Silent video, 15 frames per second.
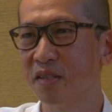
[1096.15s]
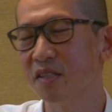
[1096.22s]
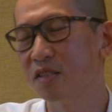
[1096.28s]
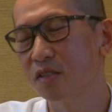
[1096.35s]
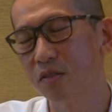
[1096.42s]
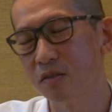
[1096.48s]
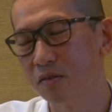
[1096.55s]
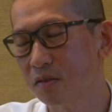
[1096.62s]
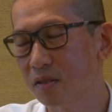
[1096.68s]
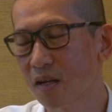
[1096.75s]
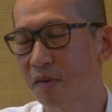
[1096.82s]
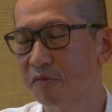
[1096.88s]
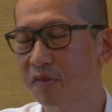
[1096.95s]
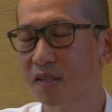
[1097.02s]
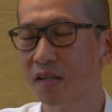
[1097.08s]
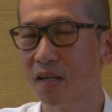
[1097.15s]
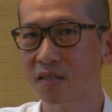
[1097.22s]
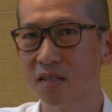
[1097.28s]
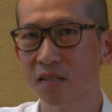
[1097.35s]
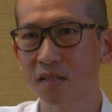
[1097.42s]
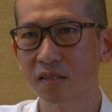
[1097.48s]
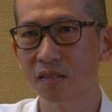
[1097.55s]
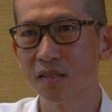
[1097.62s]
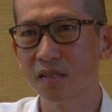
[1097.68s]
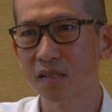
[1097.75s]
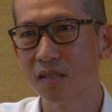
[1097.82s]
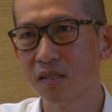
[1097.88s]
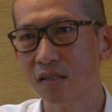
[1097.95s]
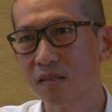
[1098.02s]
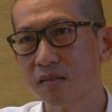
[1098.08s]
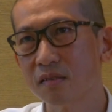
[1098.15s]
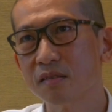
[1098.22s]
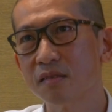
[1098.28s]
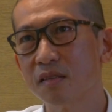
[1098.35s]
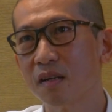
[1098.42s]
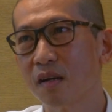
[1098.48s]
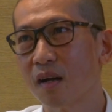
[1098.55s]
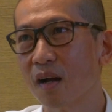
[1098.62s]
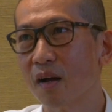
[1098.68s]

So I think I